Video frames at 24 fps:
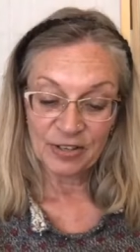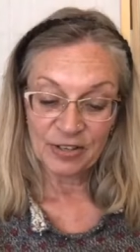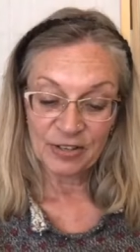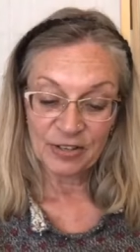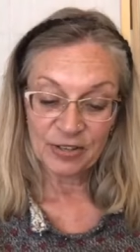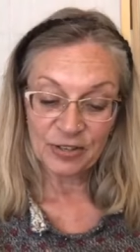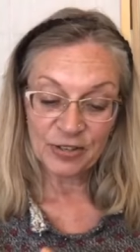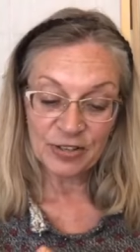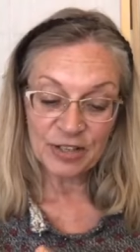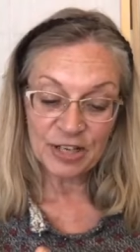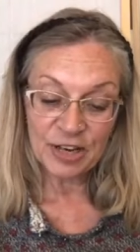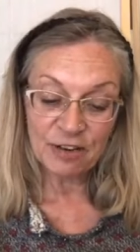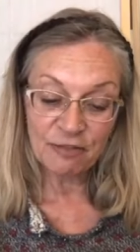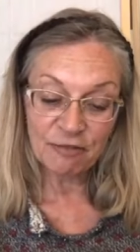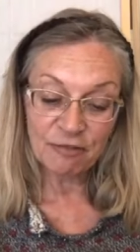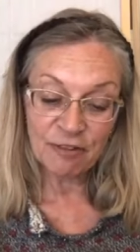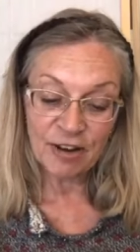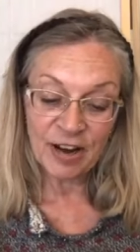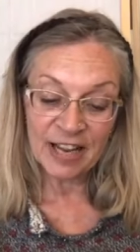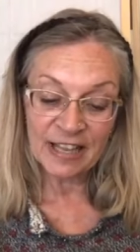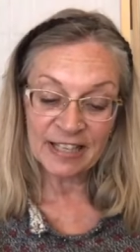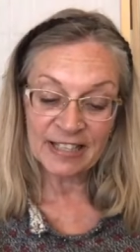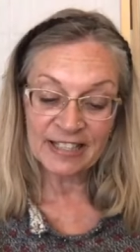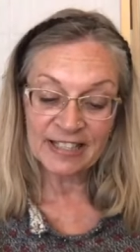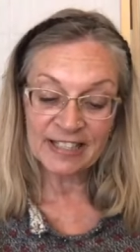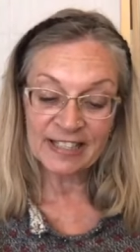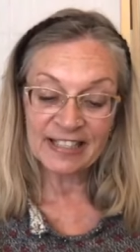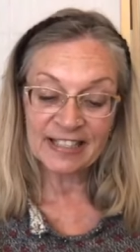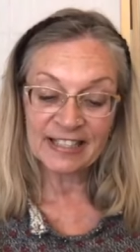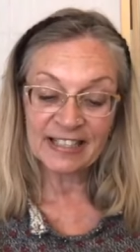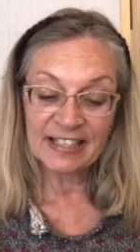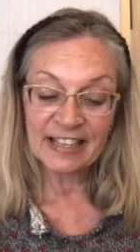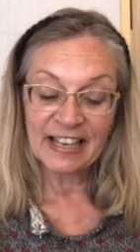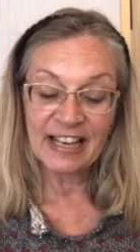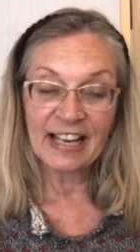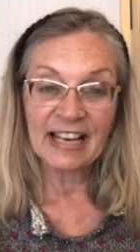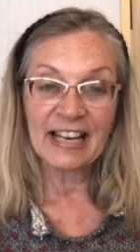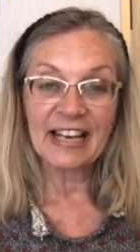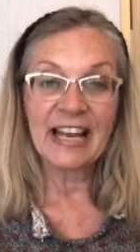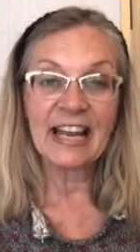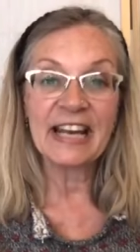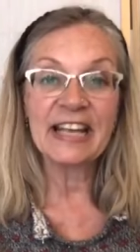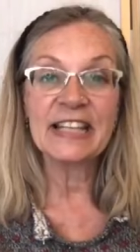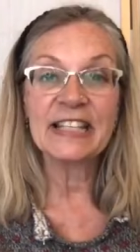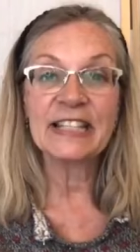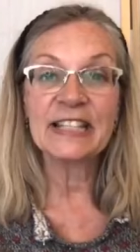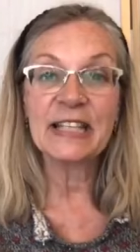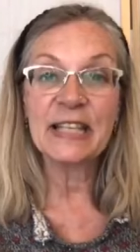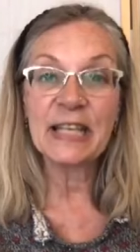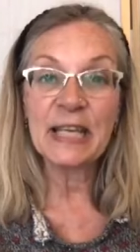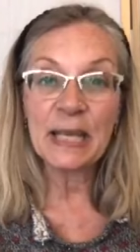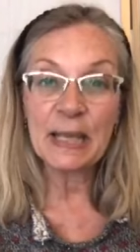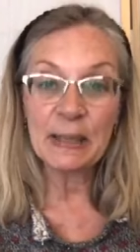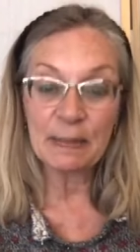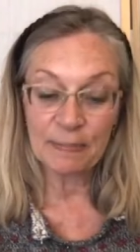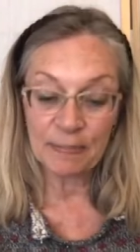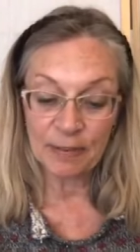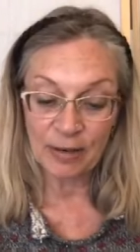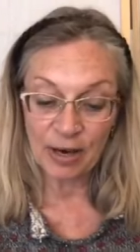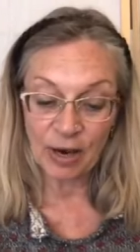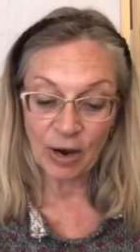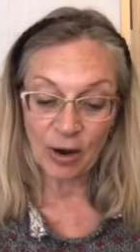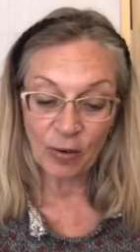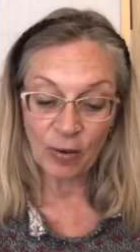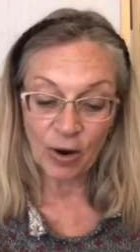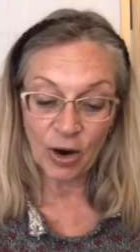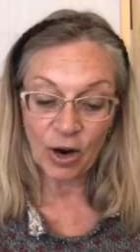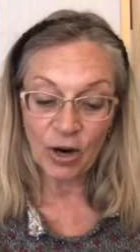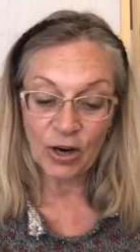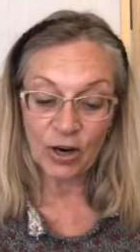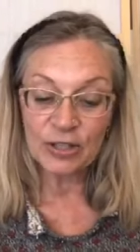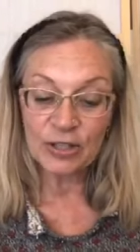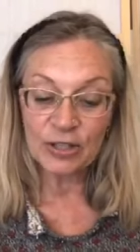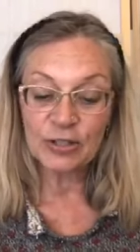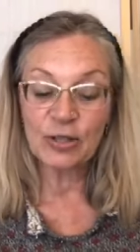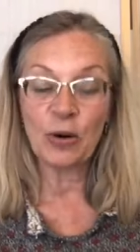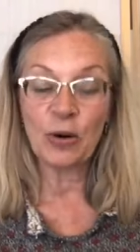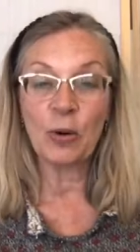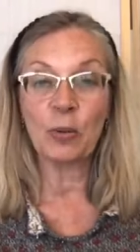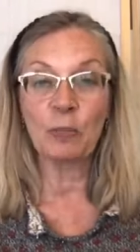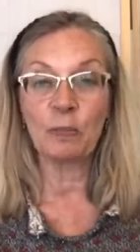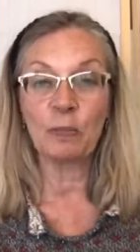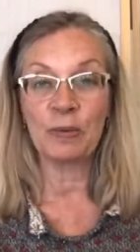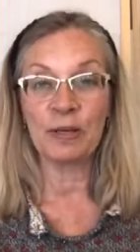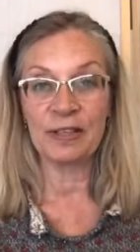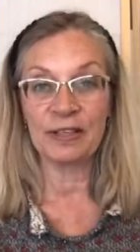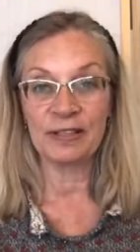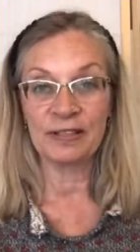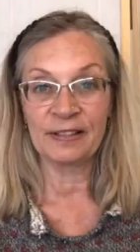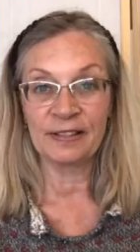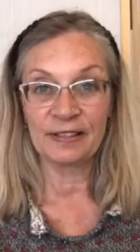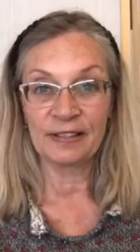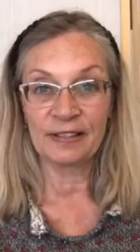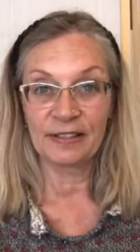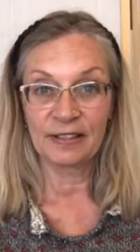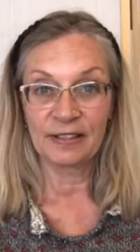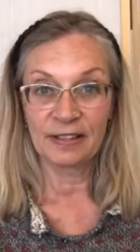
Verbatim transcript: So, dear friends, let us keep our hearts open.